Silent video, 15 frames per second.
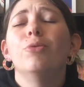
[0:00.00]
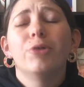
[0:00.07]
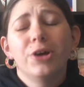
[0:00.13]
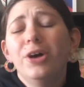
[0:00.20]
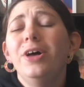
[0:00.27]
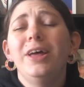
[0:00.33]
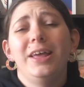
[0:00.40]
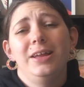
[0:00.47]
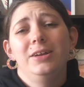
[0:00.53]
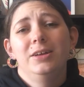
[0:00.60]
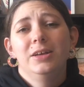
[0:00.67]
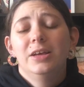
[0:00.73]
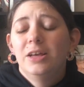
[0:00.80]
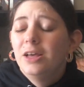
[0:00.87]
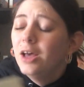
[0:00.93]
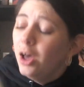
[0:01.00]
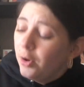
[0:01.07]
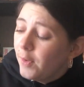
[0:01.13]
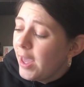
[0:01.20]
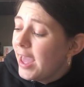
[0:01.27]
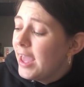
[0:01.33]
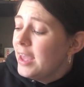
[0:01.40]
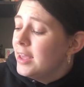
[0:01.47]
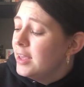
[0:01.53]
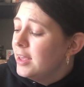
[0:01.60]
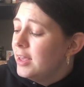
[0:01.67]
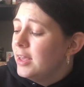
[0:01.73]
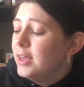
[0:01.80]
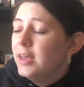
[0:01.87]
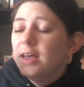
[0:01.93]
good, okay?
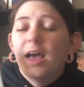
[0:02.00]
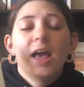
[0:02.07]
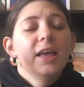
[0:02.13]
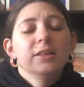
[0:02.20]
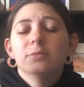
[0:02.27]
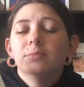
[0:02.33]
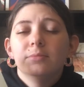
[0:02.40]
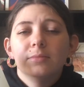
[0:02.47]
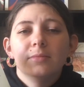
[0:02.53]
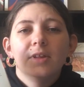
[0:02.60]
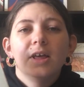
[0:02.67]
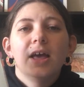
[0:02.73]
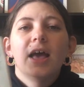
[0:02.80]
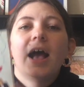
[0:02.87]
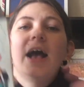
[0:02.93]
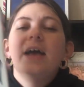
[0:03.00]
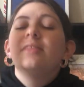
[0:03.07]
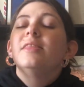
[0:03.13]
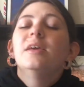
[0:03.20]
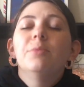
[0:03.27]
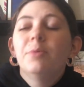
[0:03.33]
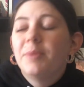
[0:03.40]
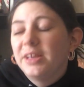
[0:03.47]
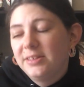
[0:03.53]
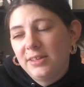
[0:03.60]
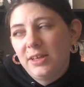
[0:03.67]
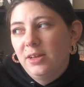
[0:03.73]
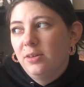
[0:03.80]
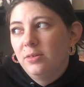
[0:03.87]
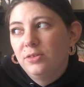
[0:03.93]
I think what makes
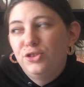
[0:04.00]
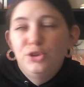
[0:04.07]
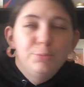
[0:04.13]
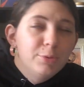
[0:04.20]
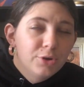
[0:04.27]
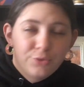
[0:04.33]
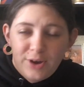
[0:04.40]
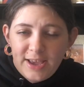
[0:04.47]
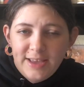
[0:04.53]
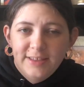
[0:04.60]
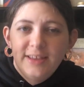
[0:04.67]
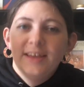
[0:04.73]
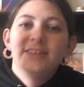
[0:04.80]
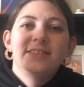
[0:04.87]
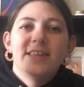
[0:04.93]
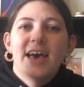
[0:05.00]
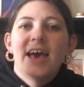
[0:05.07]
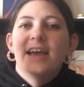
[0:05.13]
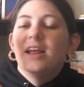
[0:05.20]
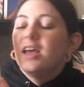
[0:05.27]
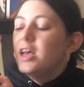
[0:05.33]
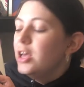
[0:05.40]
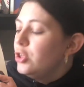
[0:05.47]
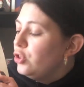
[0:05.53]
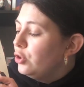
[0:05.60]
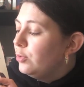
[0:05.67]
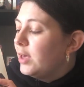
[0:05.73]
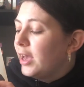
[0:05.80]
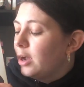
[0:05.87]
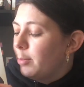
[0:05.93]
it super great is that
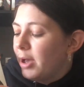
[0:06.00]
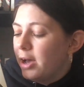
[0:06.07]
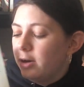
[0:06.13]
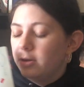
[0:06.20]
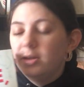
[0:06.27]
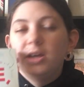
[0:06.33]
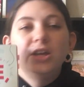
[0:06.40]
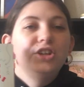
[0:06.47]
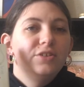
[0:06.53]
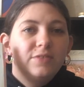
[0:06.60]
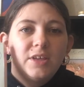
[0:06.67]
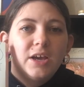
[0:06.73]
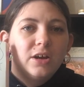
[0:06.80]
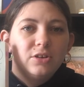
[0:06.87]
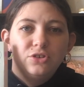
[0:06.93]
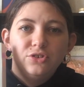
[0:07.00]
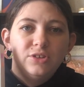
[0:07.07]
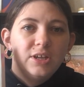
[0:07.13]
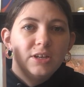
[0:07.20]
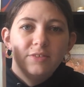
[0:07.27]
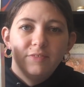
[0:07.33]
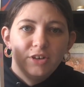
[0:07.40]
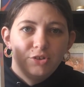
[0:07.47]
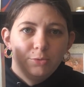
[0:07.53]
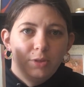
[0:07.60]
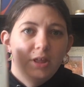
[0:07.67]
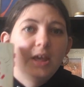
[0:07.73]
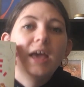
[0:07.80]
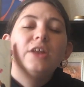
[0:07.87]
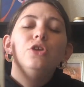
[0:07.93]
you care about each of the characters individually,
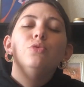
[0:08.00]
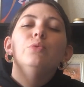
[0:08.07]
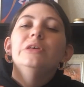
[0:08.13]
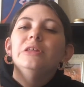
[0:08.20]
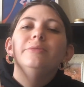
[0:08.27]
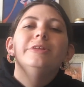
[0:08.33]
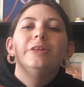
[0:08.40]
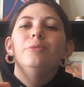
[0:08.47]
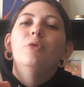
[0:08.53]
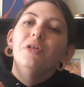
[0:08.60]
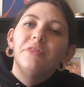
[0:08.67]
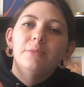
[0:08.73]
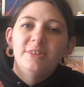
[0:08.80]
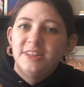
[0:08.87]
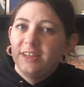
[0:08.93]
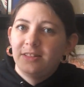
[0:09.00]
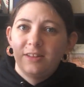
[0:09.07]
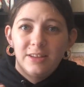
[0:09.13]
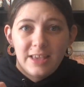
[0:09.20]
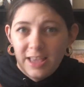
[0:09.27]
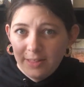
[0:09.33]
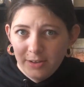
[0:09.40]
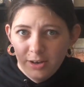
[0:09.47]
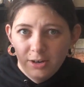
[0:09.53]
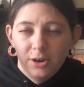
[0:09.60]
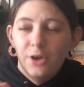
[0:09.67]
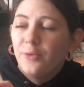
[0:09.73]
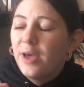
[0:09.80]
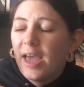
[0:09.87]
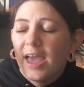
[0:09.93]
and you really, really want them to get together,
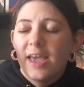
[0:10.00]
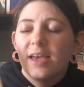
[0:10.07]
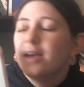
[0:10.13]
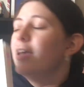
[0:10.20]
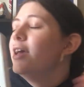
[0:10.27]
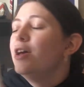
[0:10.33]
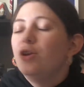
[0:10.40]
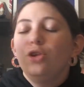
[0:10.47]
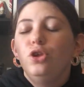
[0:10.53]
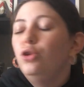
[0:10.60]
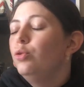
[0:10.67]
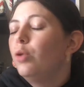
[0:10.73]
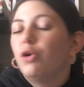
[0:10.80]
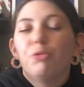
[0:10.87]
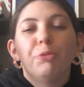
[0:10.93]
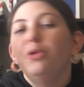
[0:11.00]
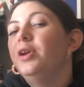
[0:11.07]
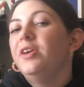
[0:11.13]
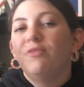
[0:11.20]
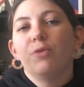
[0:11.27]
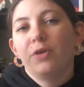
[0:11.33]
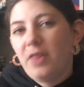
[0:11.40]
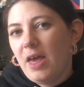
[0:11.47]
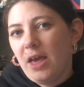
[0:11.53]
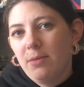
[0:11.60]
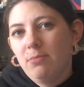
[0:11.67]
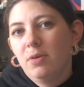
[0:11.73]
okay? You are rooting for them.